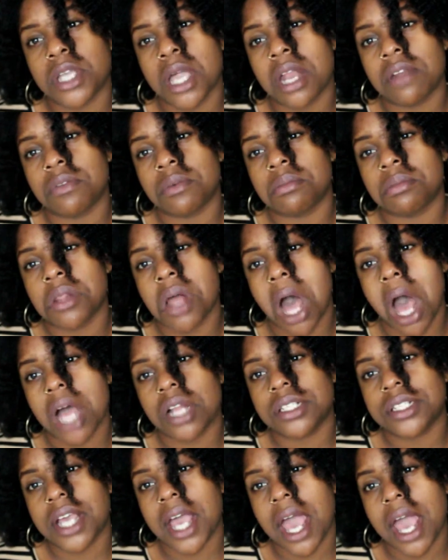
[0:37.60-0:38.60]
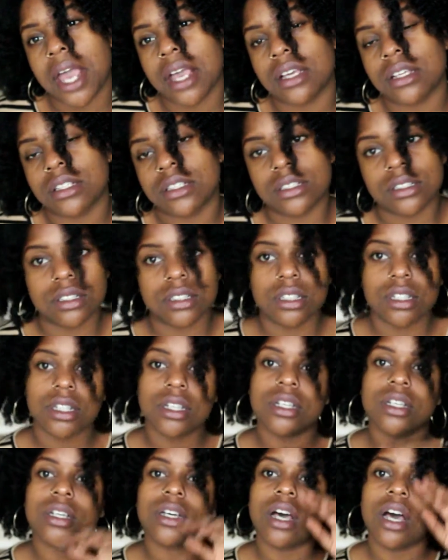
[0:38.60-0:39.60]
kind of blah day.
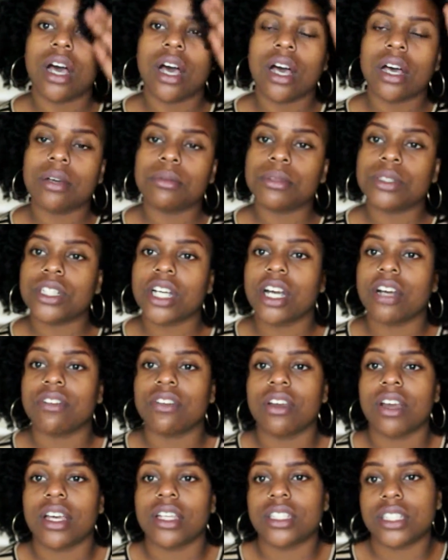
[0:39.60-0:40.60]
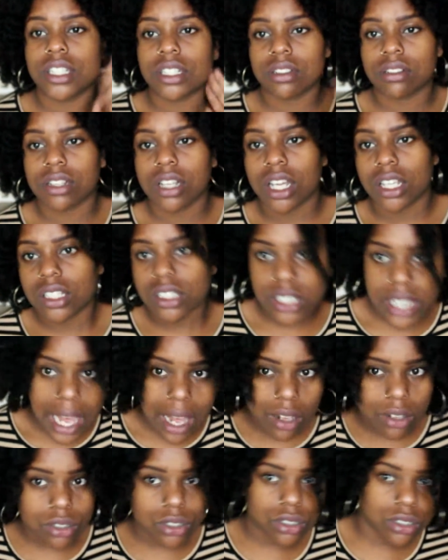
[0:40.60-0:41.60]
Um, sorry if you guys hear like
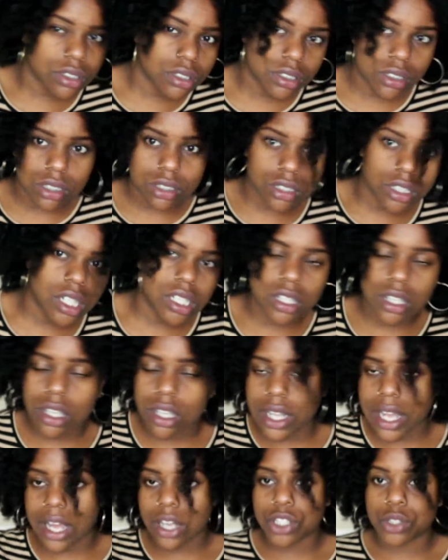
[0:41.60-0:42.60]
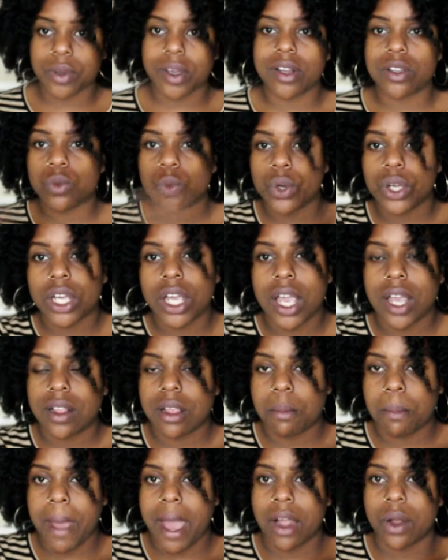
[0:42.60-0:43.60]
sounds or things like that. Joanna's working
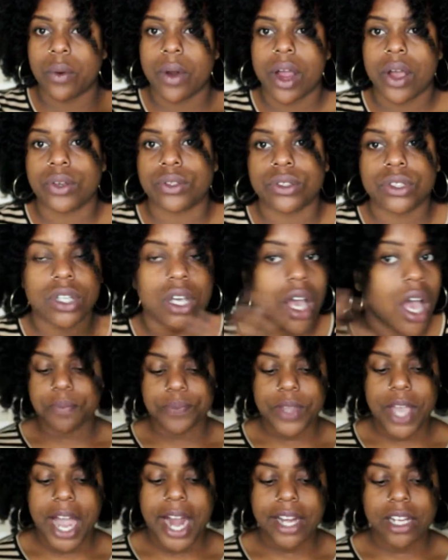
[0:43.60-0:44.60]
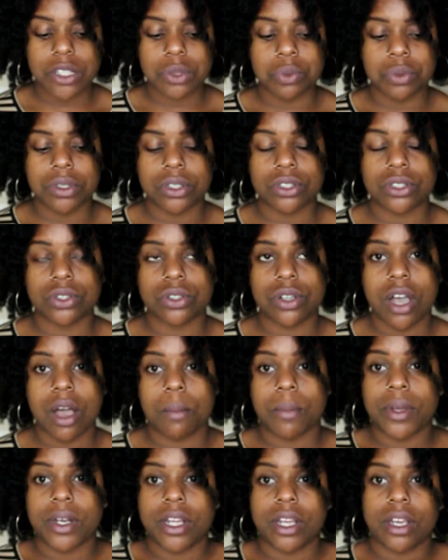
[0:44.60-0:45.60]
in the background. Um, I just wanted to
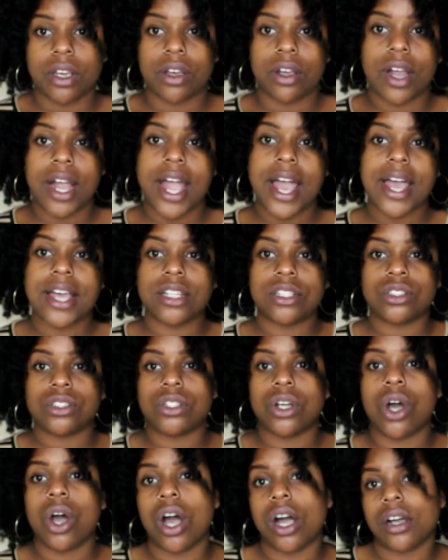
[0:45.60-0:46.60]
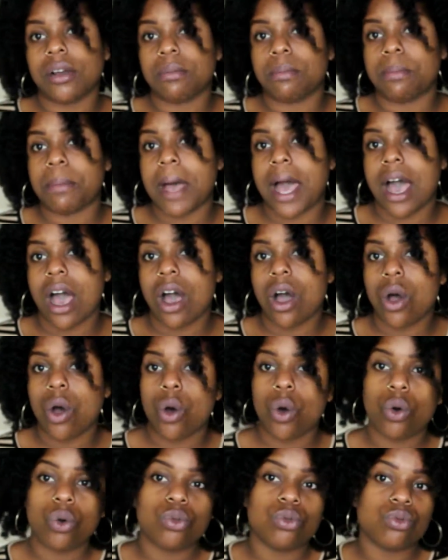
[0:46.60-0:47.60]
come on here and talk
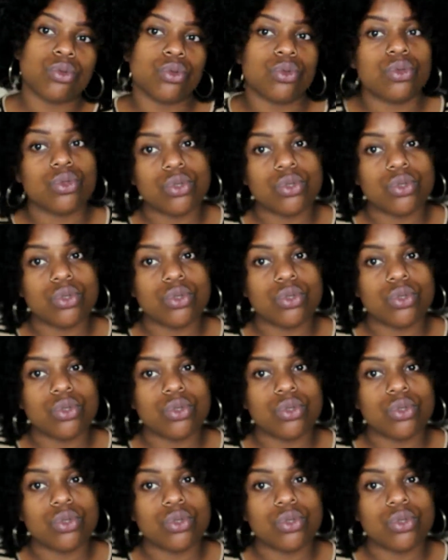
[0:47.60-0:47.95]
about